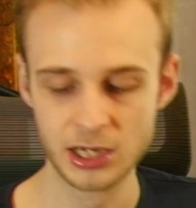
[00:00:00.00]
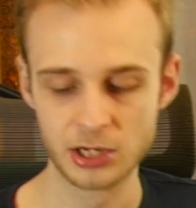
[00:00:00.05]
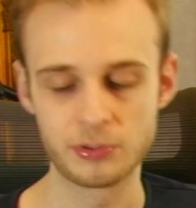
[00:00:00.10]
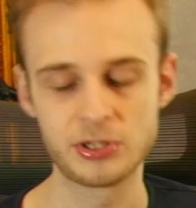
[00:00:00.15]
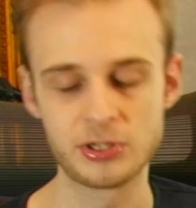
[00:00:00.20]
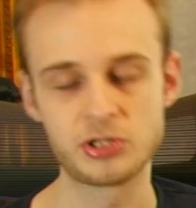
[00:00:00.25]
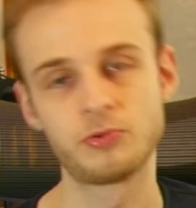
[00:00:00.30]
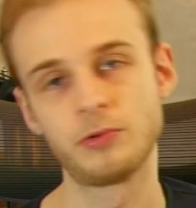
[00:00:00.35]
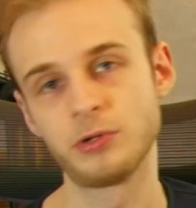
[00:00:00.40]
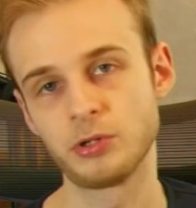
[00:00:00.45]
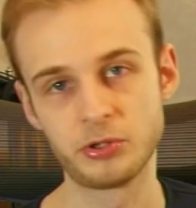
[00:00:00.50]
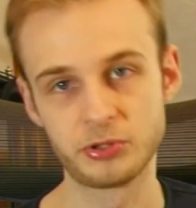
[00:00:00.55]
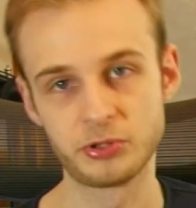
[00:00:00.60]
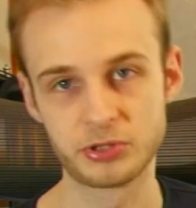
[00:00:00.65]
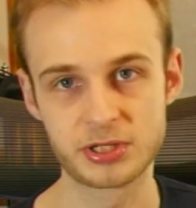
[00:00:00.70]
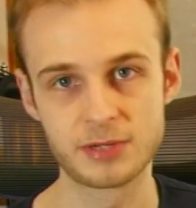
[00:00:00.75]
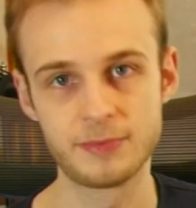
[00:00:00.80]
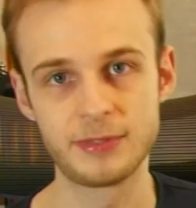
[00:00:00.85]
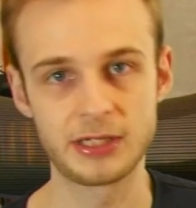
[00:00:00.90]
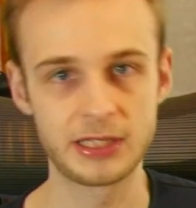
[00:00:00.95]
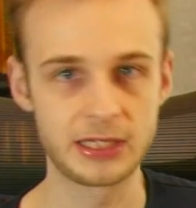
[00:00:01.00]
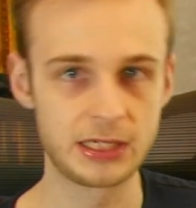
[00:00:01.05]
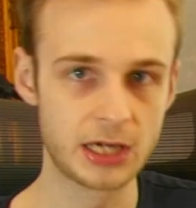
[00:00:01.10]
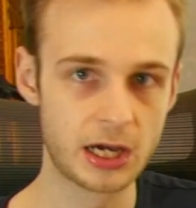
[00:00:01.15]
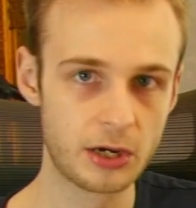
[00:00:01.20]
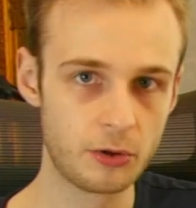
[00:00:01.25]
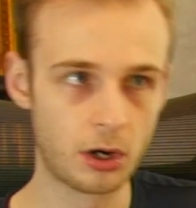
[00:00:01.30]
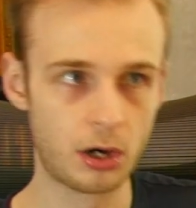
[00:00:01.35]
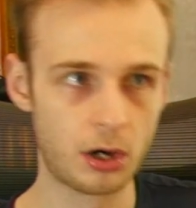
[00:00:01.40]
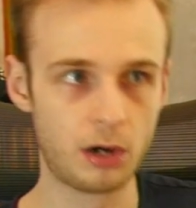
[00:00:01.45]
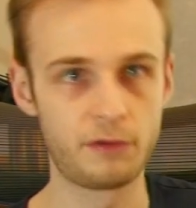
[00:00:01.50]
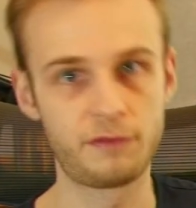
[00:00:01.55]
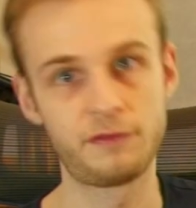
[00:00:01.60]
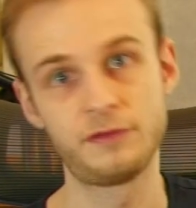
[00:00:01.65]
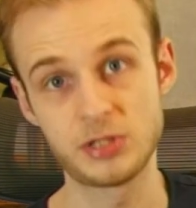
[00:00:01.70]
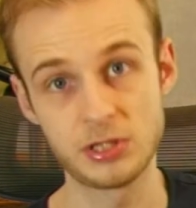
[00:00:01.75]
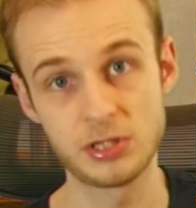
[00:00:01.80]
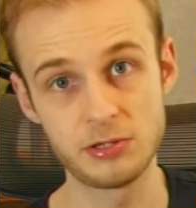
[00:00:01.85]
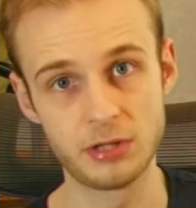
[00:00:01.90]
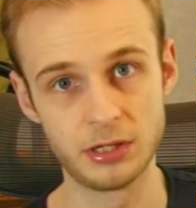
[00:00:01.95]
which will ultimately go
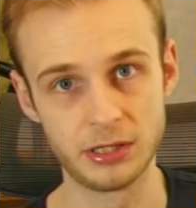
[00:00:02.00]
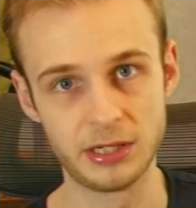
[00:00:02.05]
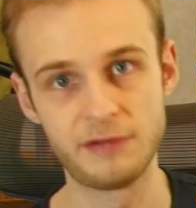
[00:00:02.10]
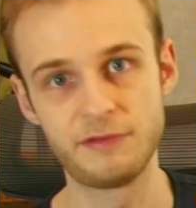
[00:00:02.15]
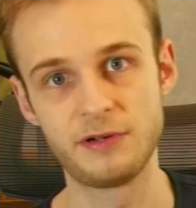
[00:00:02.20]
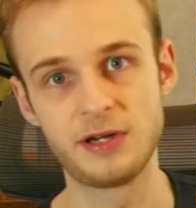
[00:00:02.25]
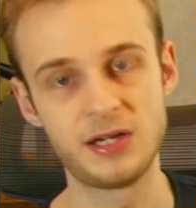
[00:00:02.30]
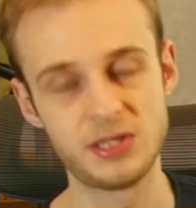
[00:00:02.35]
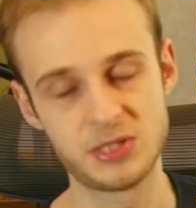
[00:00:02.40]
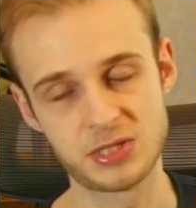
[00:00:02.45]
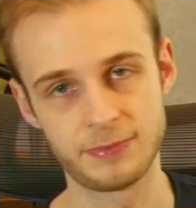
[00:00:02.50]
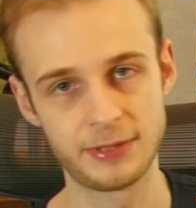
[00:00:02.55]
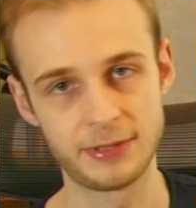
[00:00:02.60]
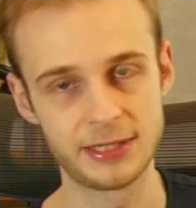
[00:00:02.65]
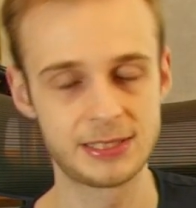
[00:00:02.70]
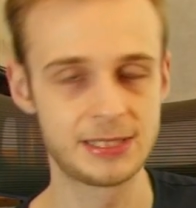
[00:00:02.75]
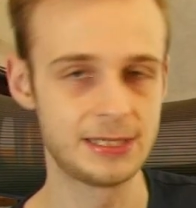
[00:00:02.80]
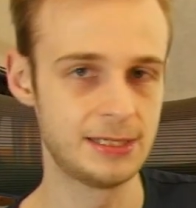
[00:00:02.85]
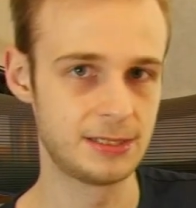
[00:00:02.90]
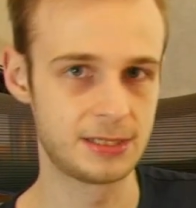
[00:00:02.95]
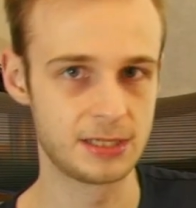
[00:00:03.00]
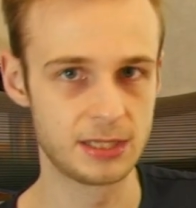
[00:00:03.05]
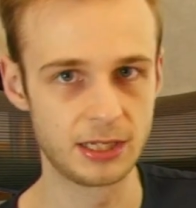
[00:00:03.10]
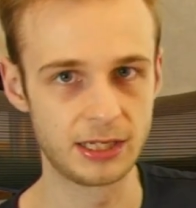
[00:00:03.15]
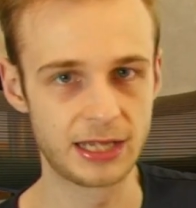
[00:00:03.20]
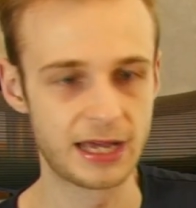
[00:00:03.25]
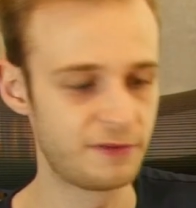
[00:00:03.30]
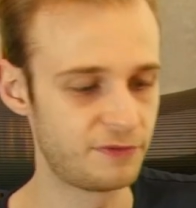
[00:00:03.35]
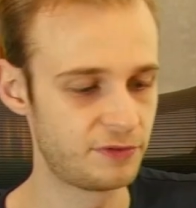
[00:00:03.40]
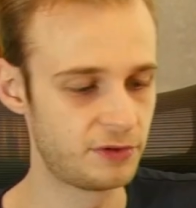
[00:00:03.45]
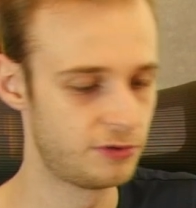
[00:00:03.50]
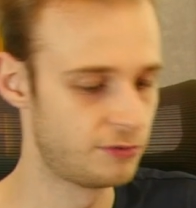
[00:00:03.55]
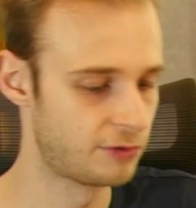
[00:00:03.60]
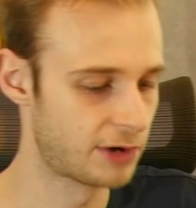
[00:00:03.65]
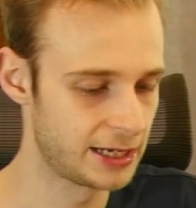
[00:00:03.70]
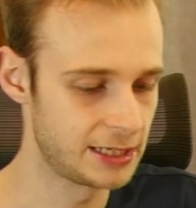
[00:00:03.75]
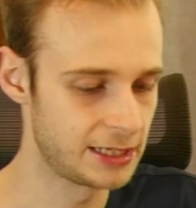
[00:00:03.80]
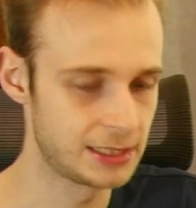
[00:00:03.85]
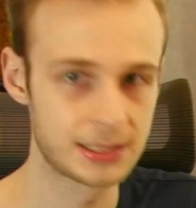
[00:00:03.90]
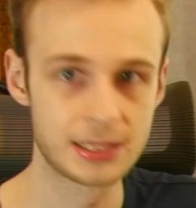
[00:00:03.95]
off to the liver and split into the left and
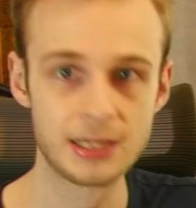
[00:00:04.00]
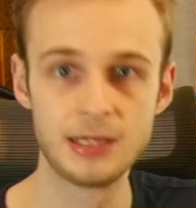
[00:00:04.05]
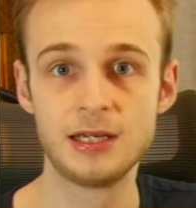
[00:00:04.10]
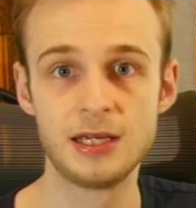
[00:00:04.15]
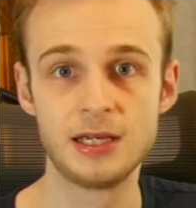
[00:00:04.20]
right